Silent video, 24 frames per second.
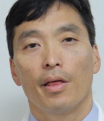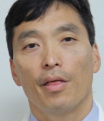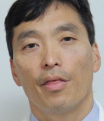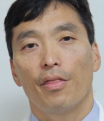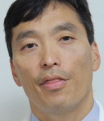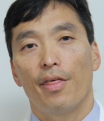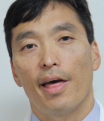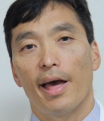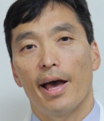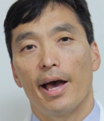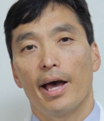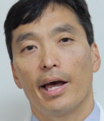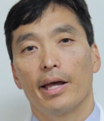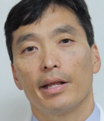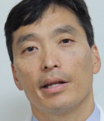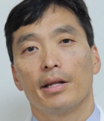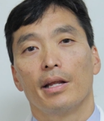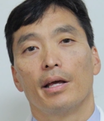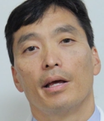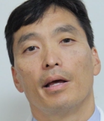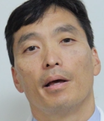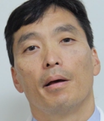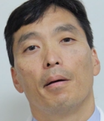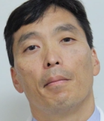that
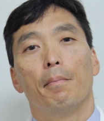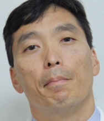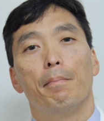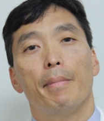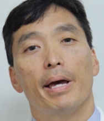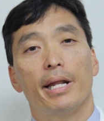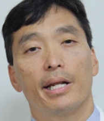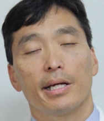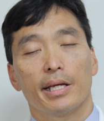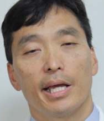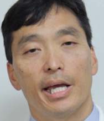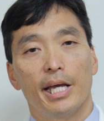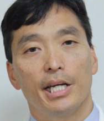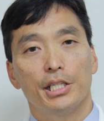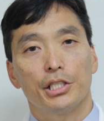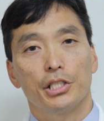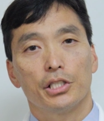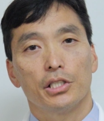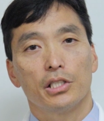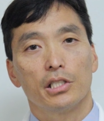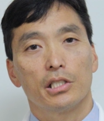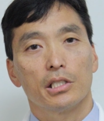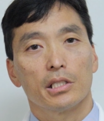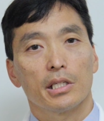
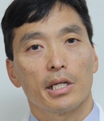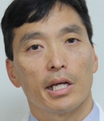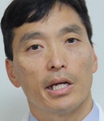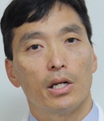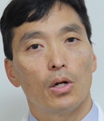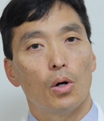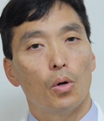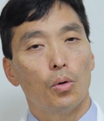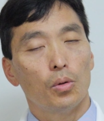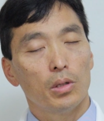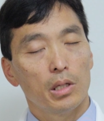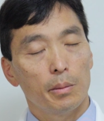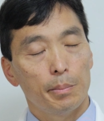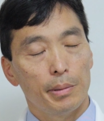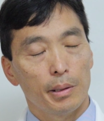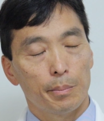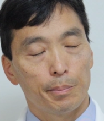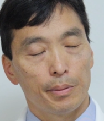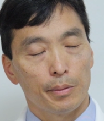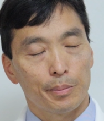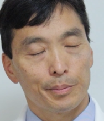medications can only be